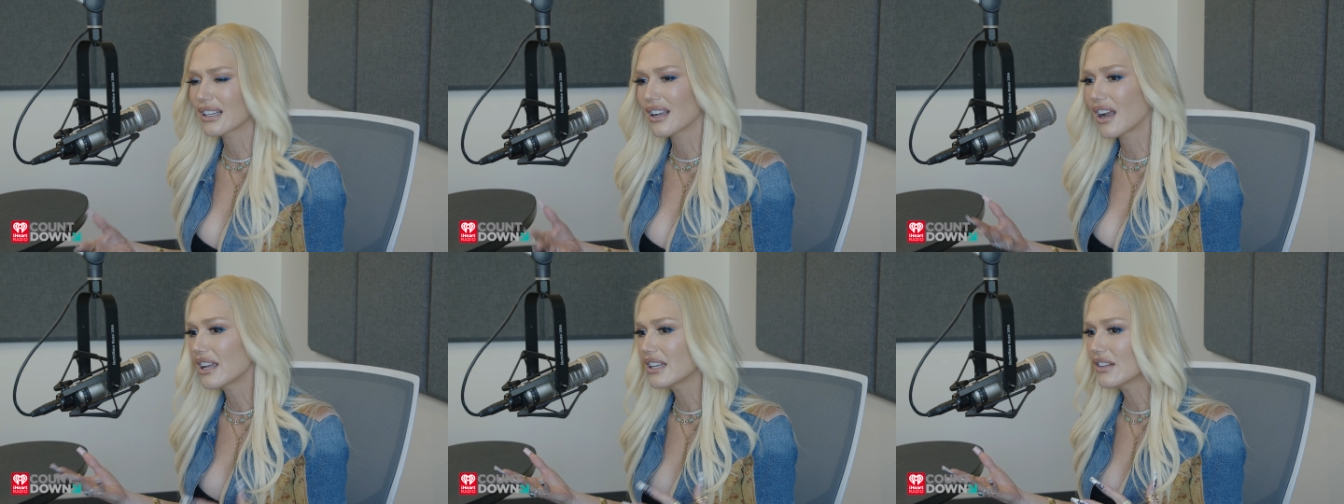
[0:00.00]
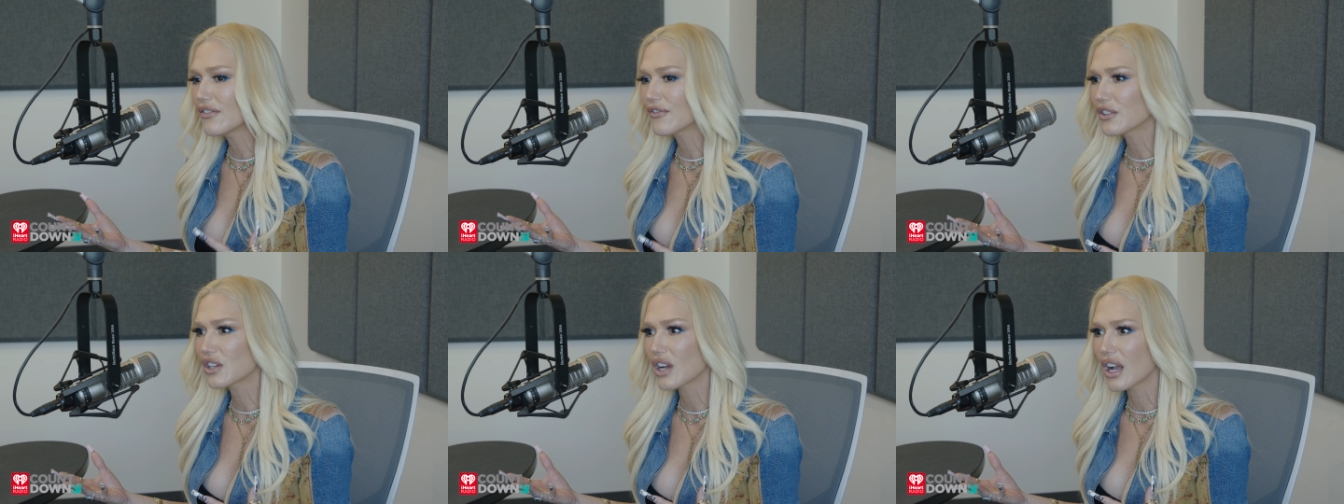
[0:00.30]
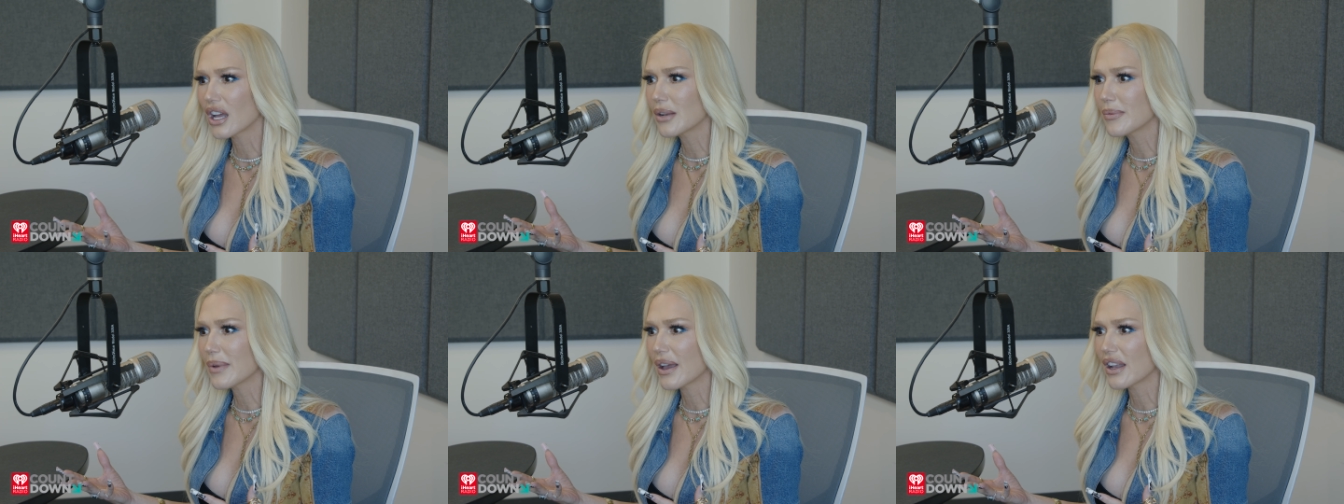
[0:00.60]
kind of
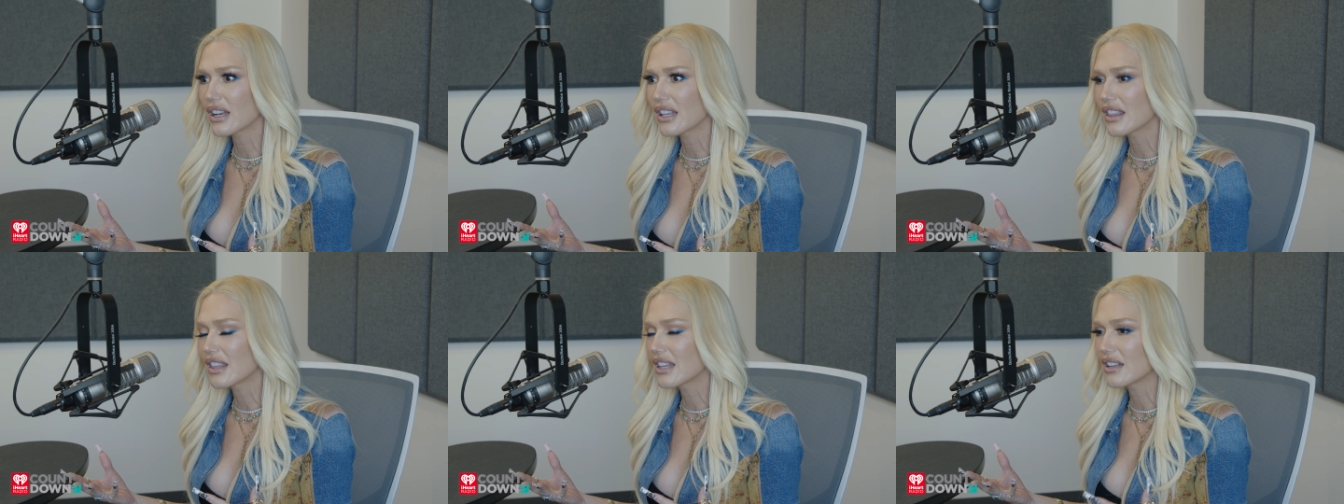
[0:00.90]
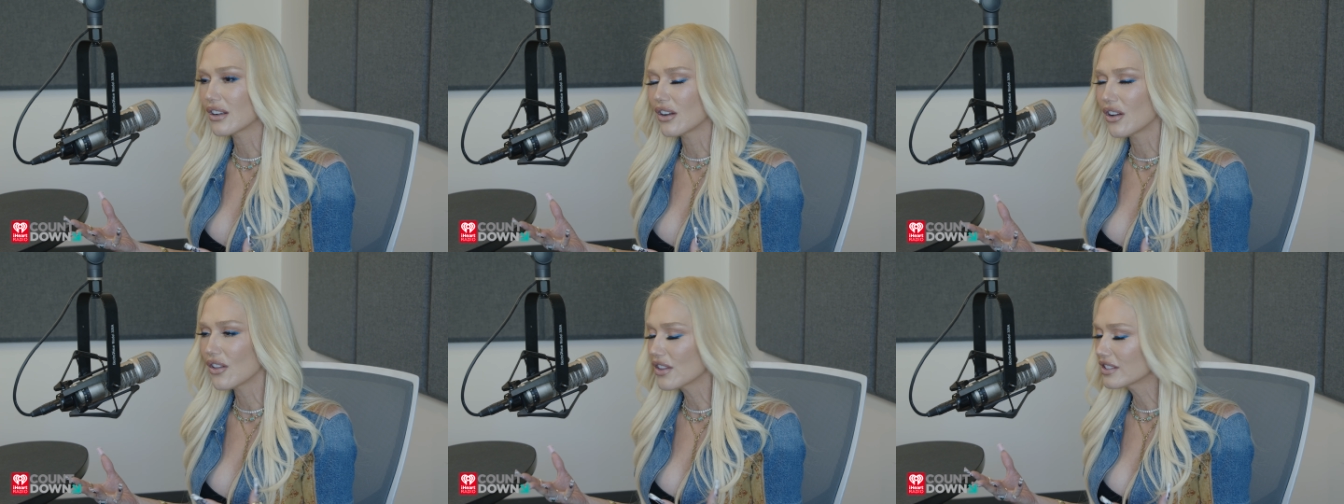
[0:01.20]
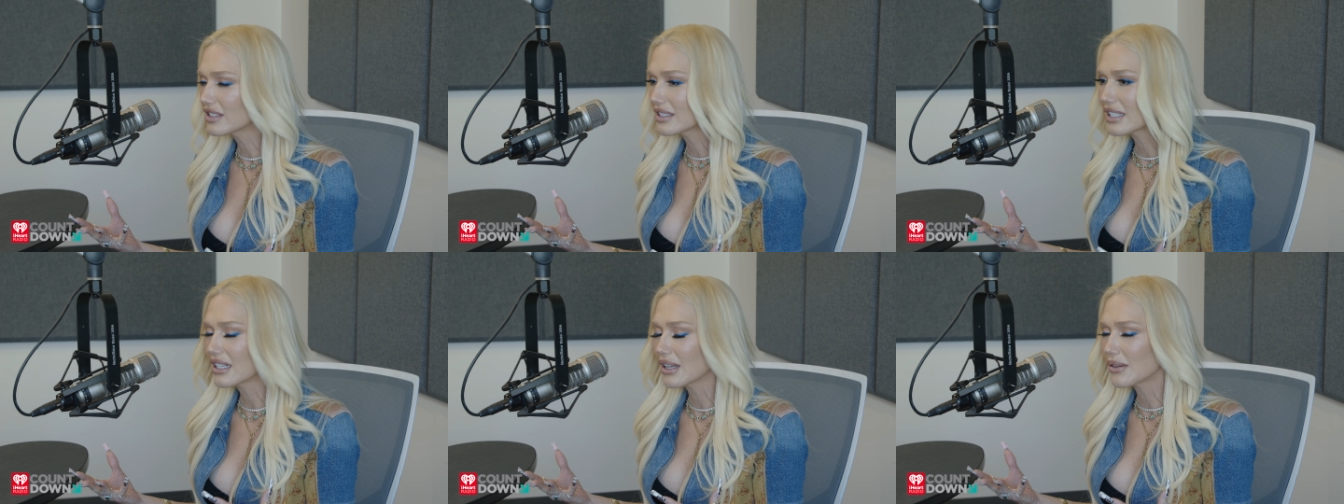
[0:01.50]
forgot about it and then all of
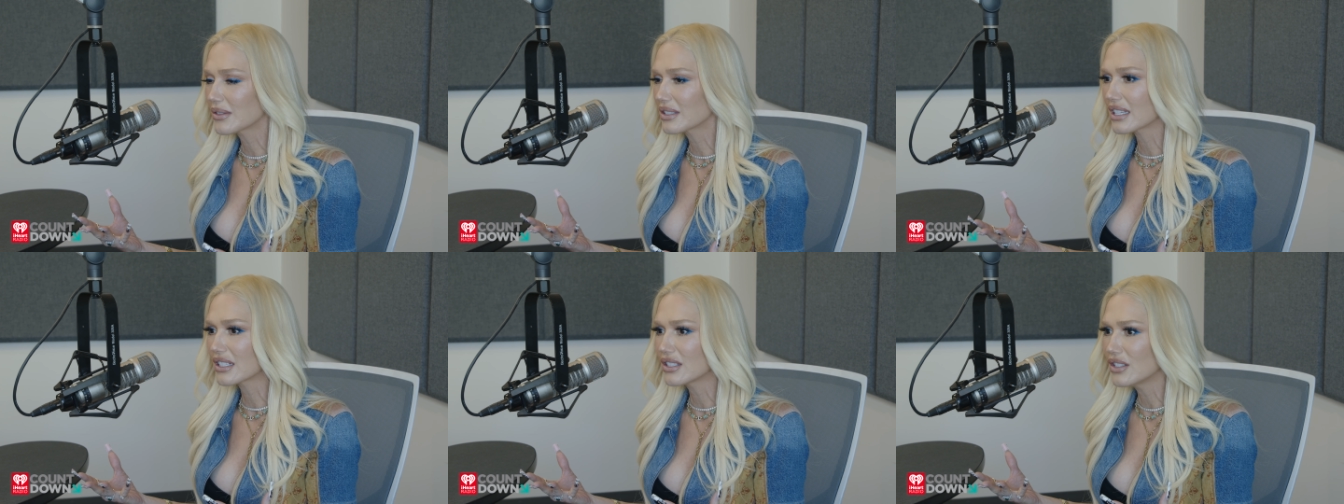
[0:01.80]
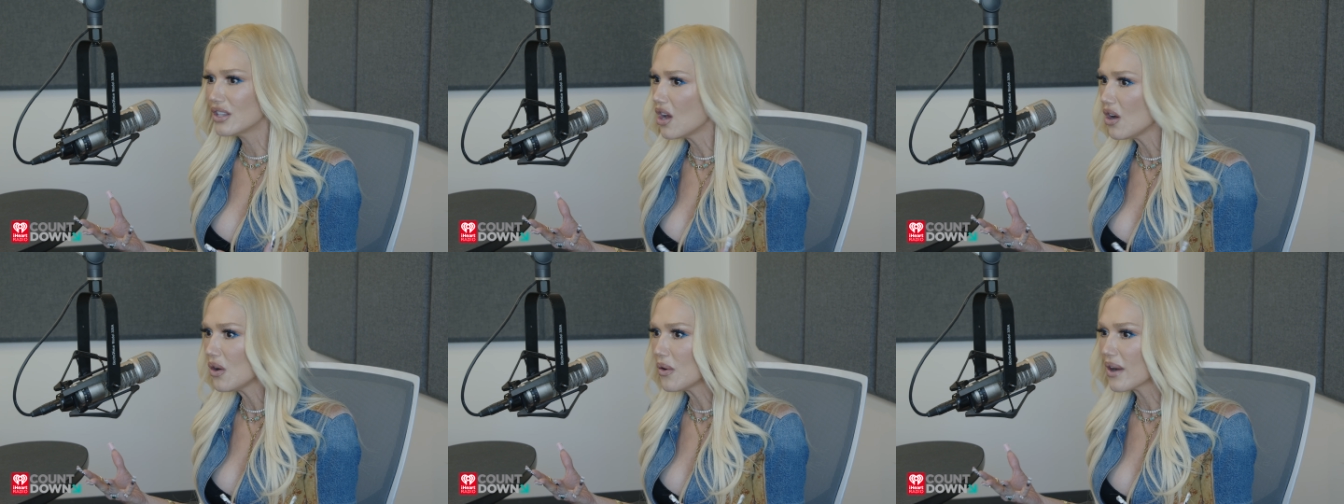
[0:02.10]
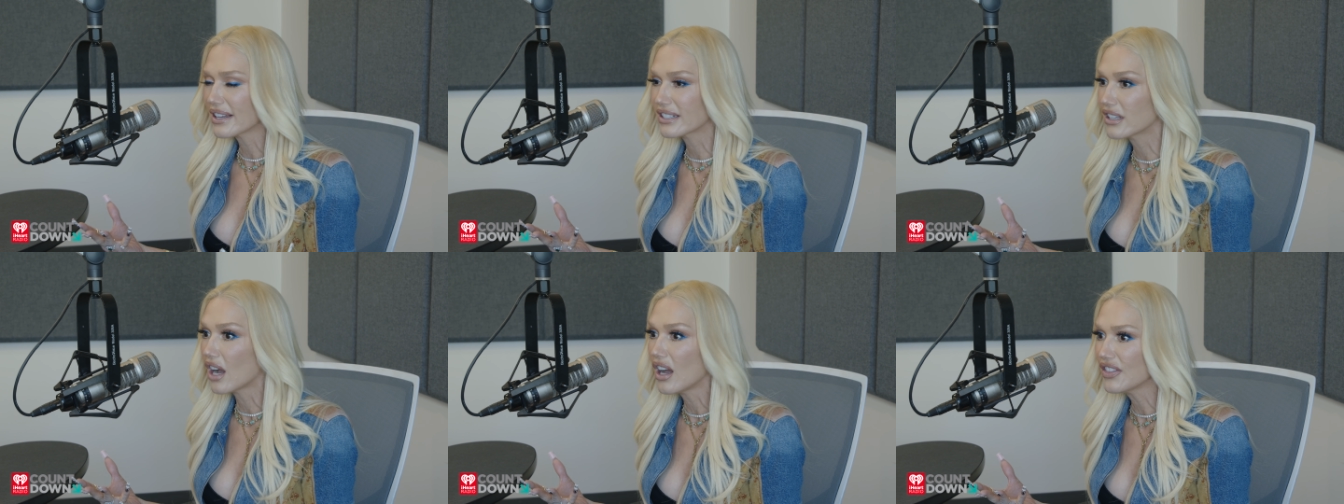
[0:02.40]
a sudden I was like, "No,
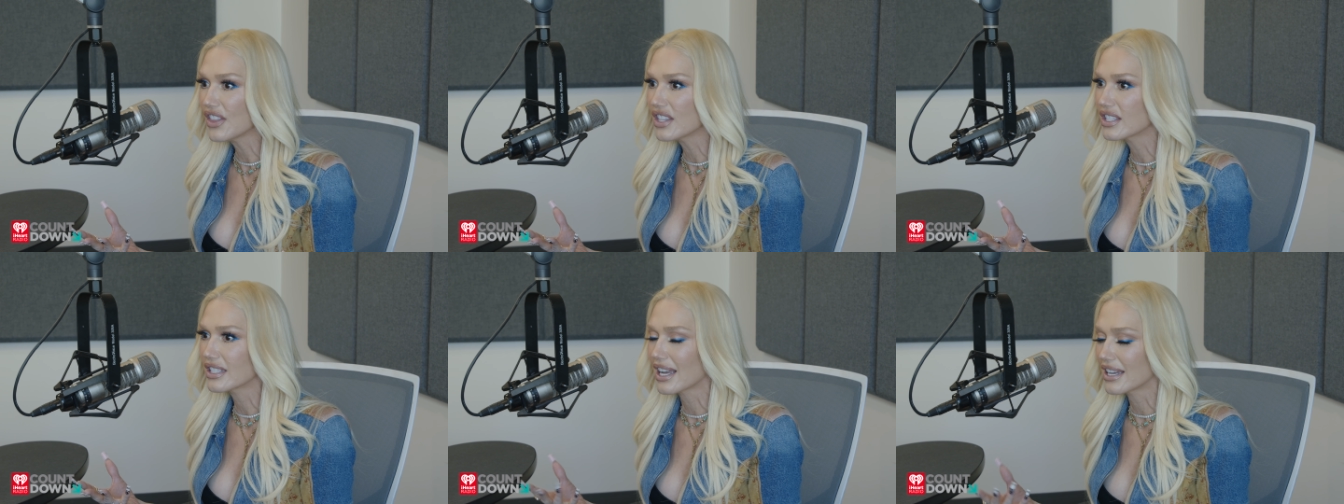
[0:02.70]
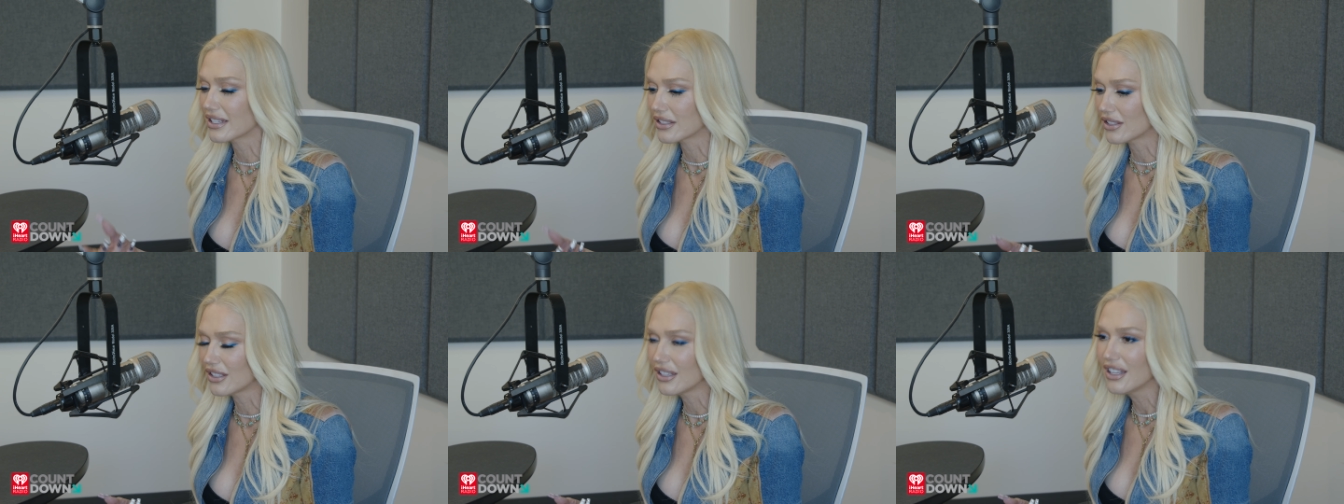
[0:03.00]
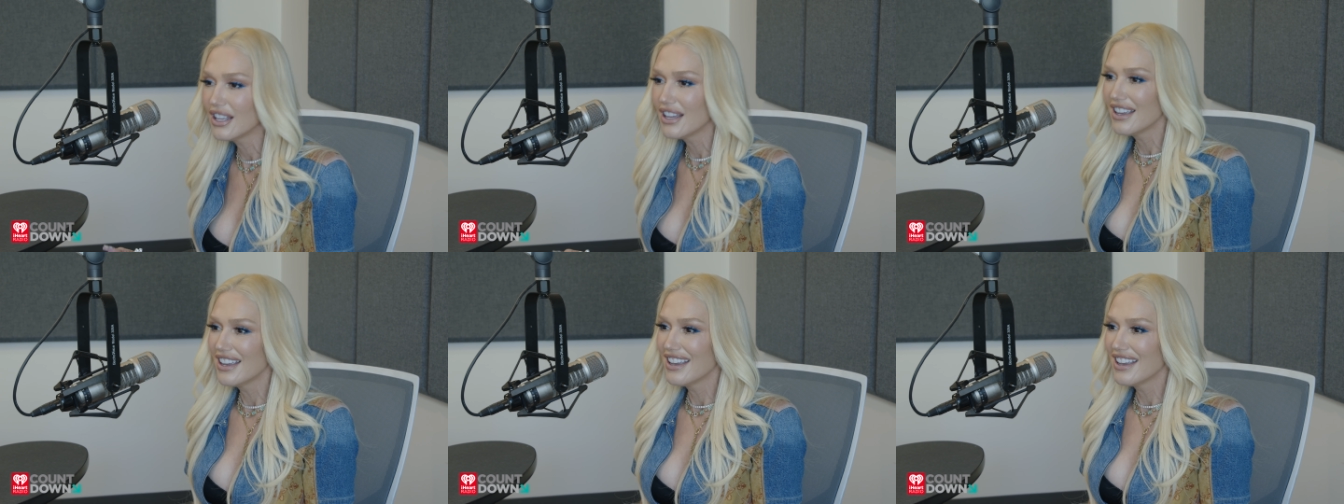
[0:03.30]
I got the title."